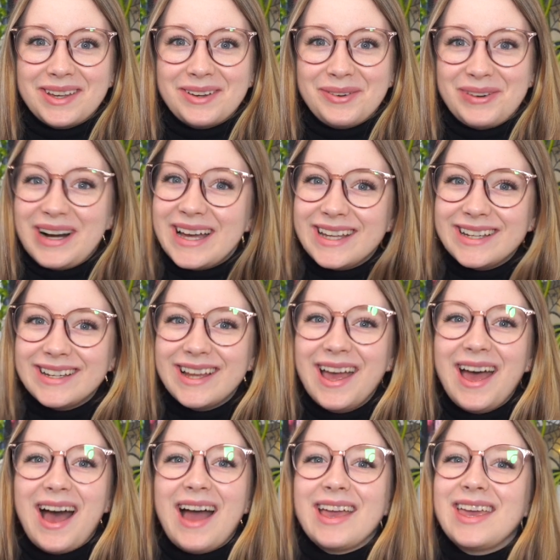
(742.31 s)
what?
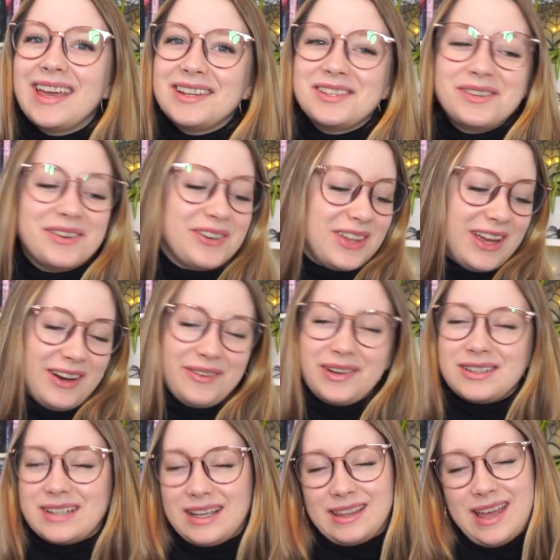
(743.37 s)
I can't do it with
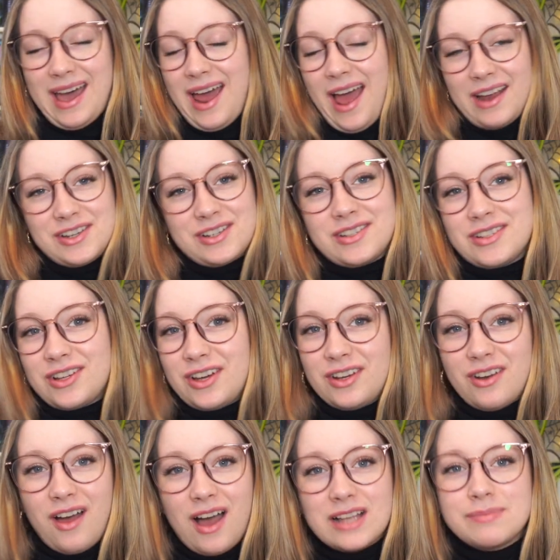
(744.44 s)
heroines like that. I just could
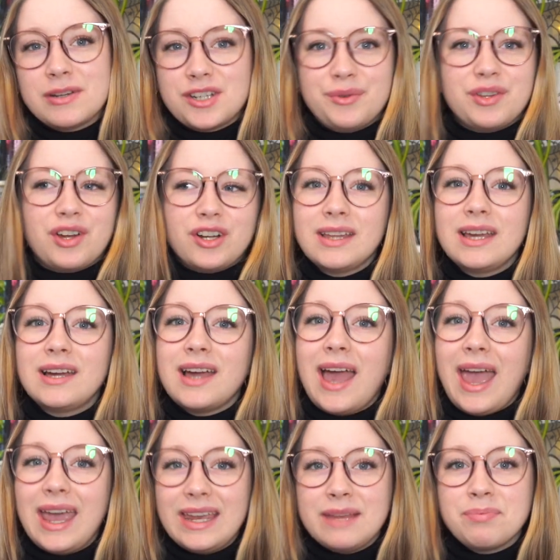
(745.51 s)
not, especially with her. Like
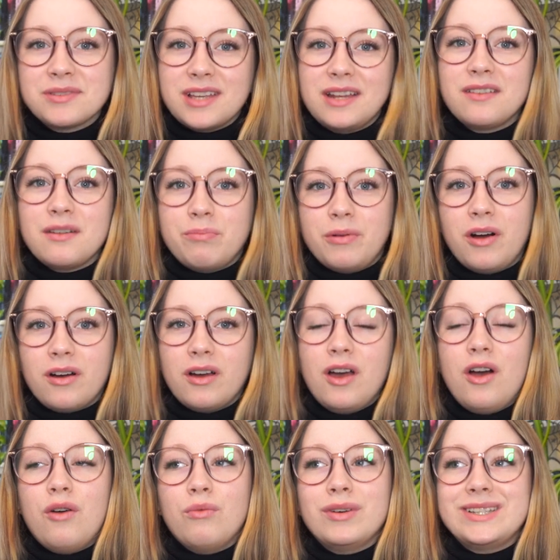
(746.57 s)
80% of the book
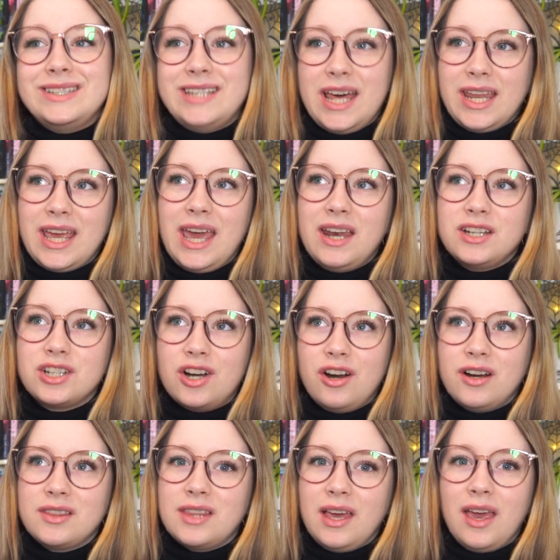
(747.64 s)
was dedicated to
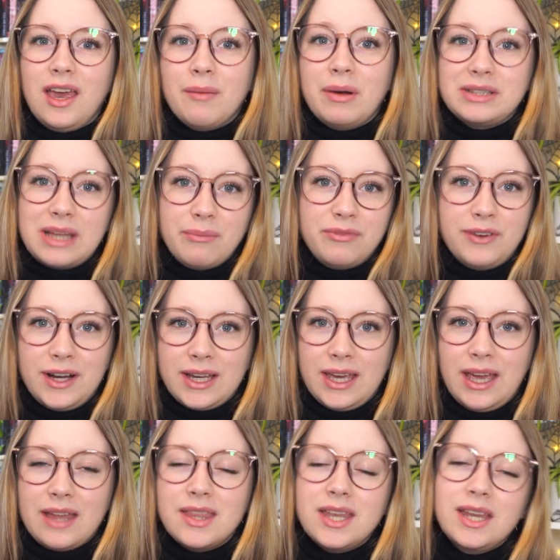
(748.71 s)
her thinking about them
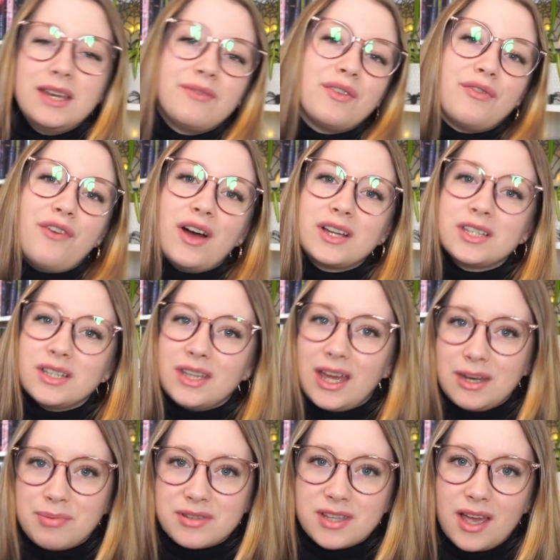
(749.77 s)
fucking, and they didn't even fuck till
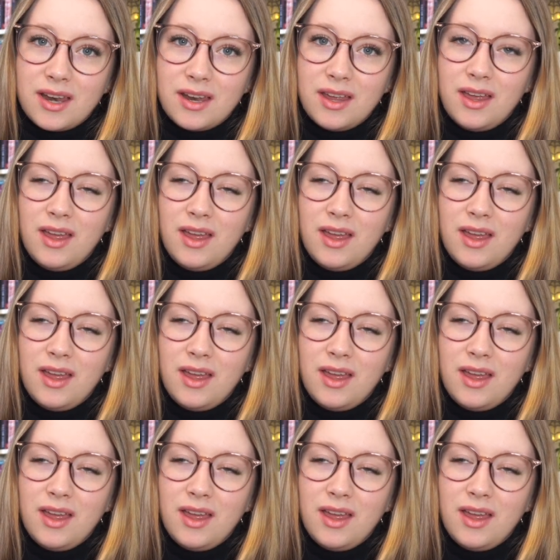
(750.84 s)
90%.